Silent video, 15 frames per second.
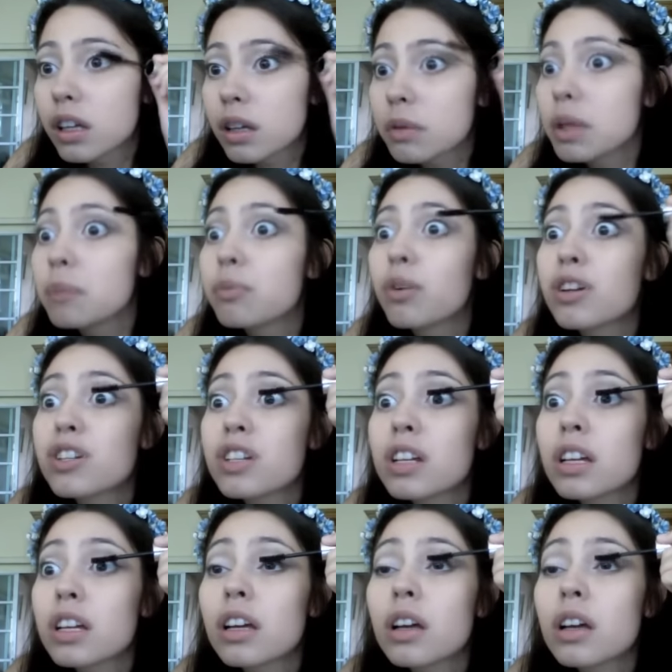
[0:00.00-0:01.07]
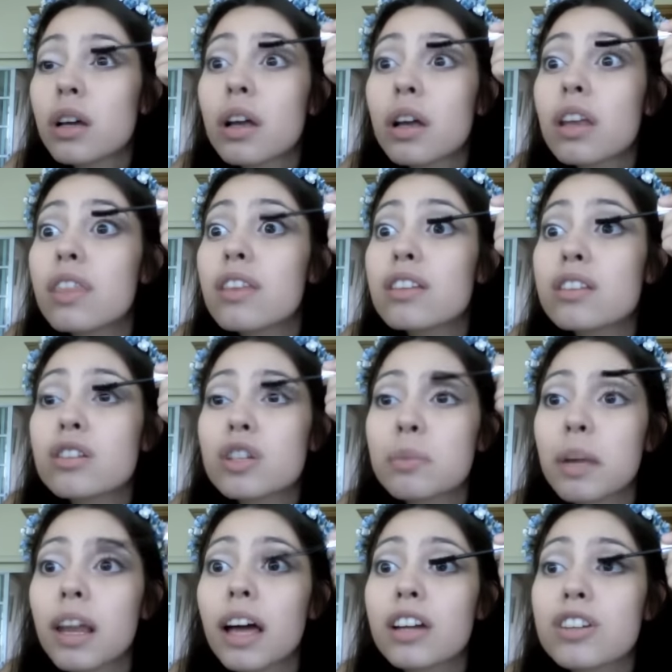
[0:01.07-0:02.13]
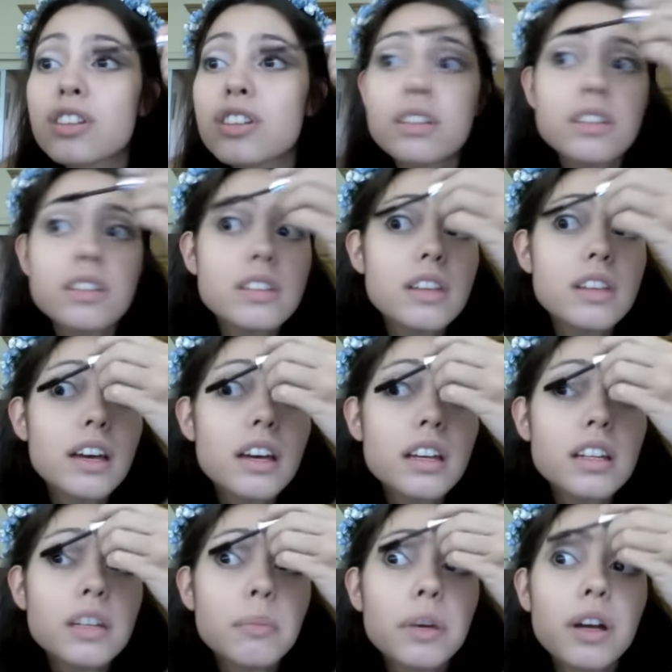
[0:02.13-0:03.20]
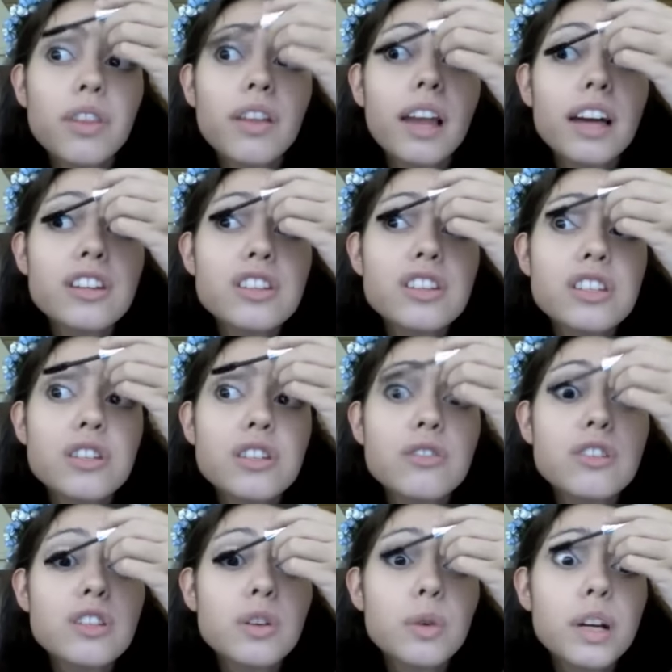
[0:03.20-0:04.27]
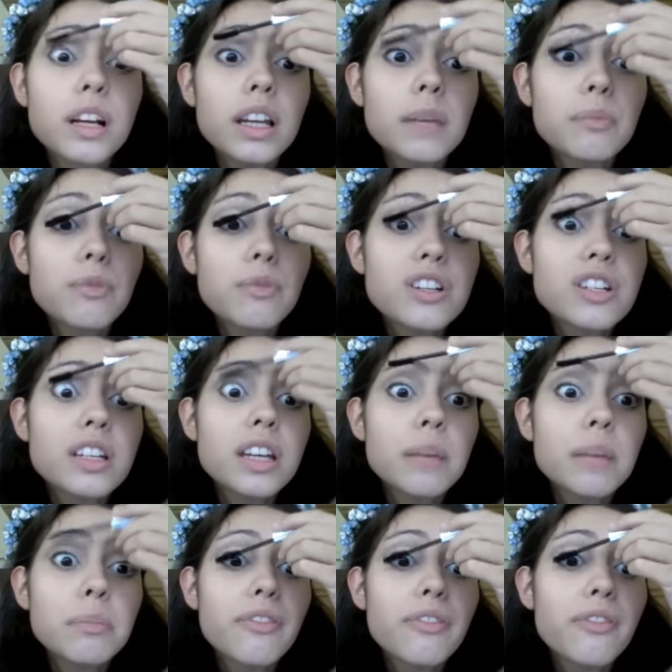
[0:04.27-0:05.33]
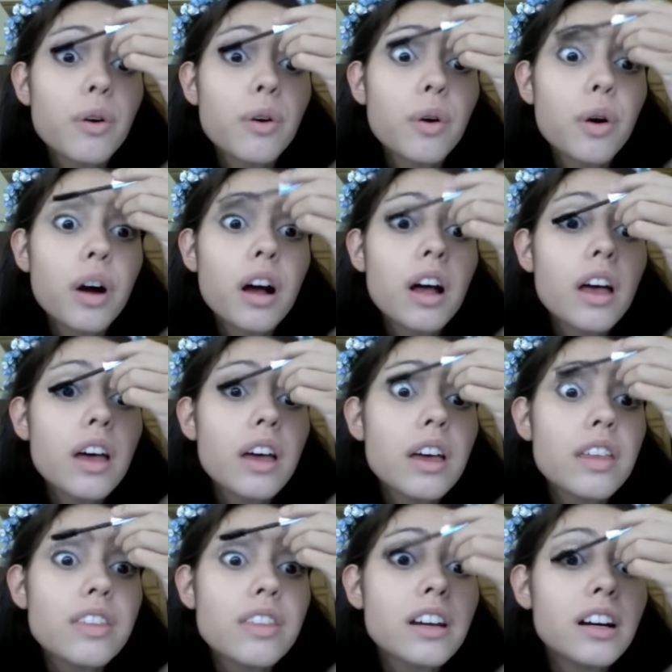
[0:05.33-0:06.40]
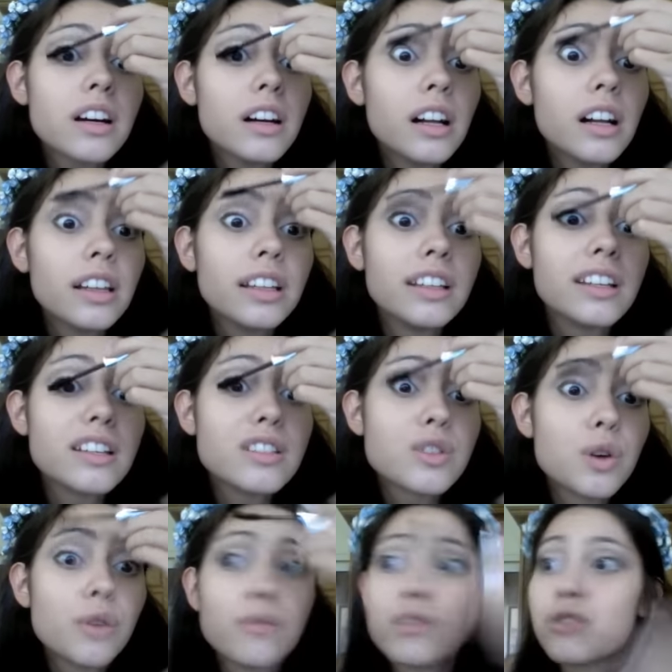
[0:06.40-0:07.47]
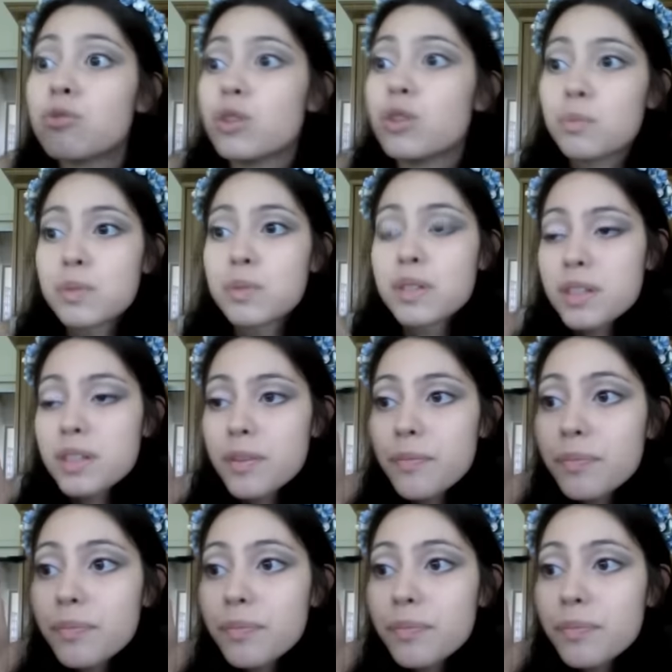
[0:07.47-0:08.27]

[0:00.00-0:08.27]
Be brushing this into my lashes and my other lashes too. Just quickly brushing it before the curliness sort of droops.